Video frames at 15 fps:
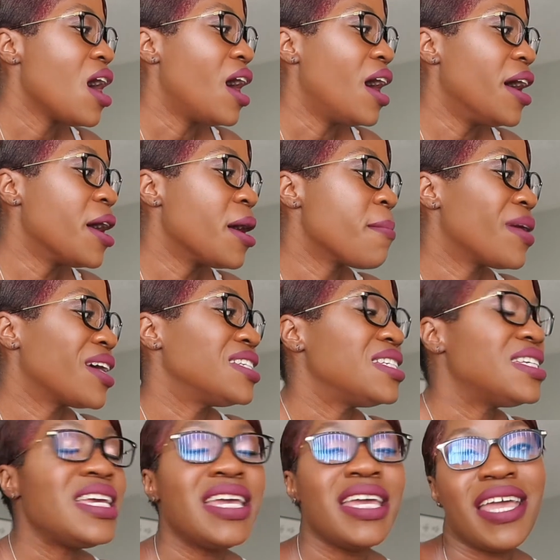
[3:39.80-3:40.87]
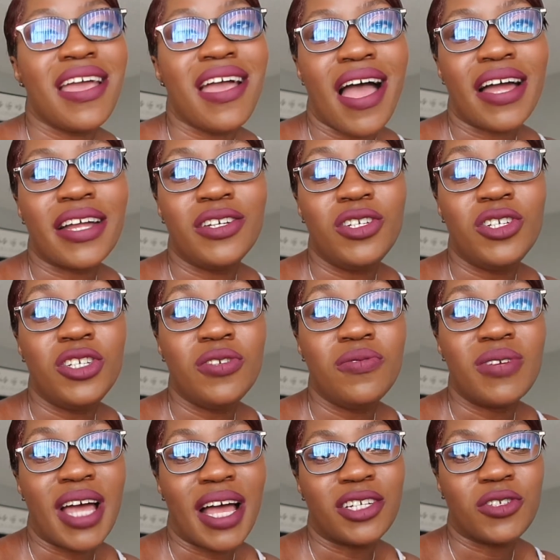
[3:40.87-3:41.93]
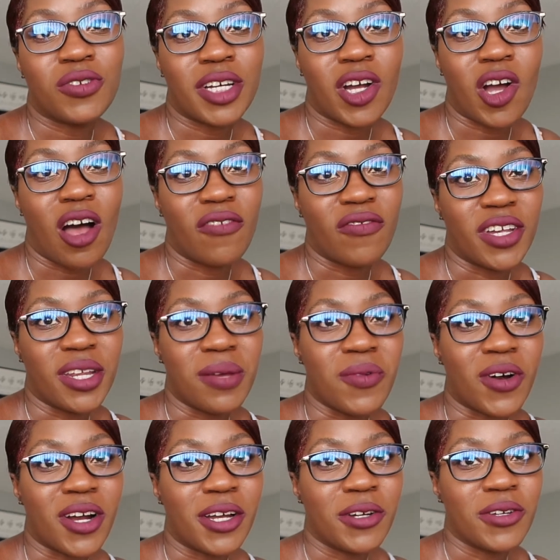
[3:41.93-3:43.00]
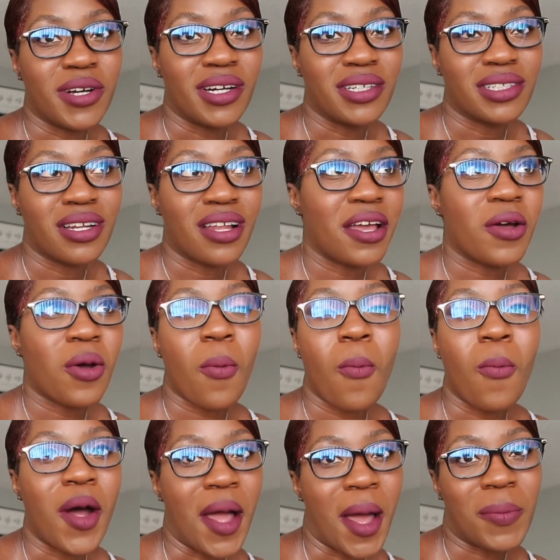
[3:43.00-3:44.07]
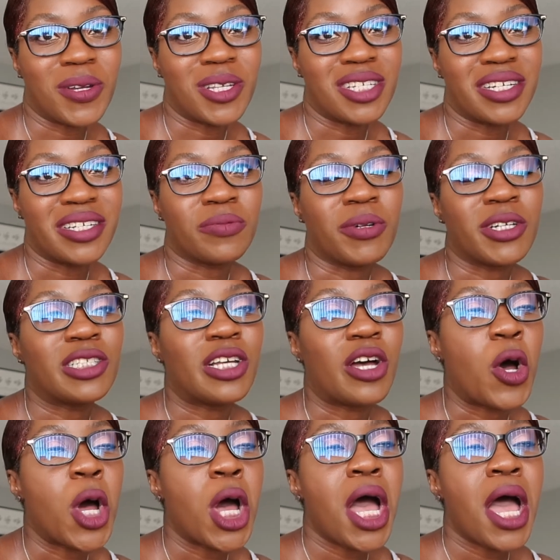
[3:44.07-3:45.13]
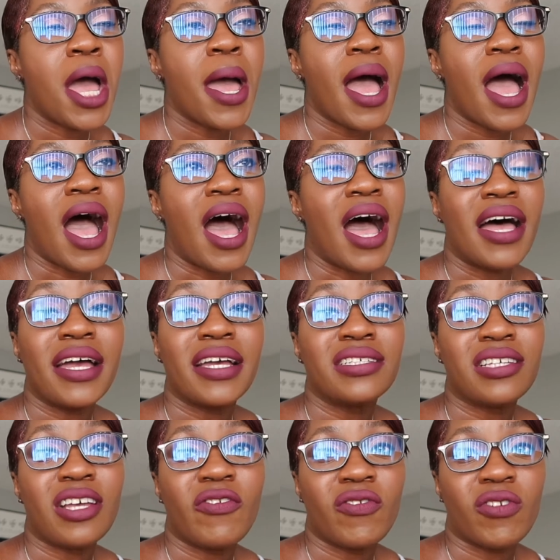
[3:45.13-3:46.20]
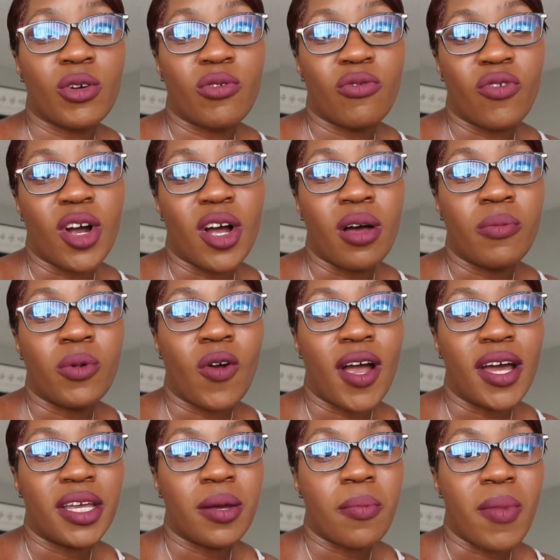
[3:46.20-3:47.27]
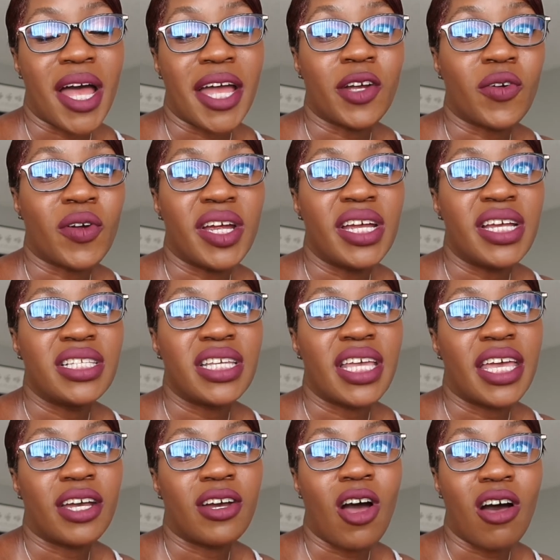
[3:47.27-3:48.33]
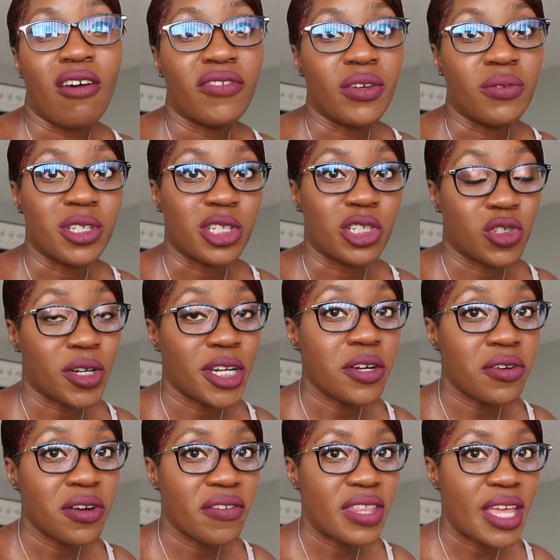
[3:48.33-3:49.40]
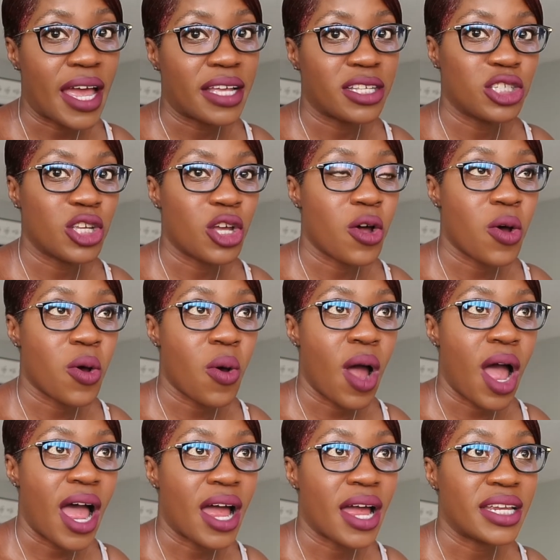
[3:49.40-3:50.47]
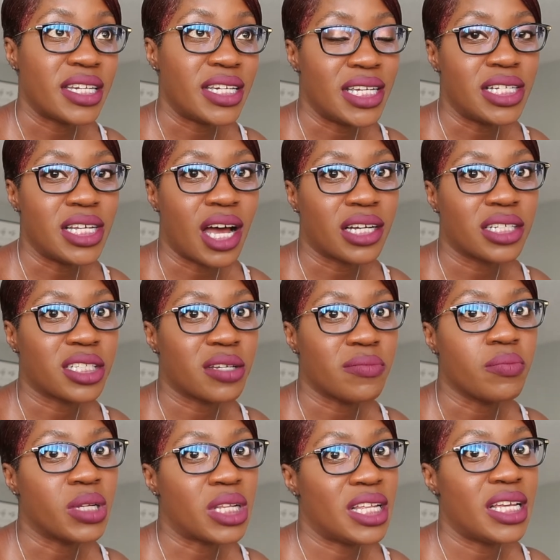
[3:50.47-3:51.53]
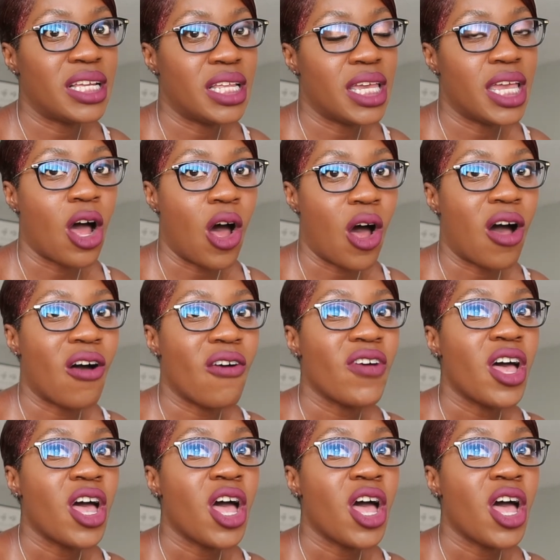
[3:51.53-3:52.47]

uh, my tea i do not drink coffee anymore i know you guys are like what happened to Nespresso i suffer from chronic migraines and coffee was a trigger of that so i detoxed completely off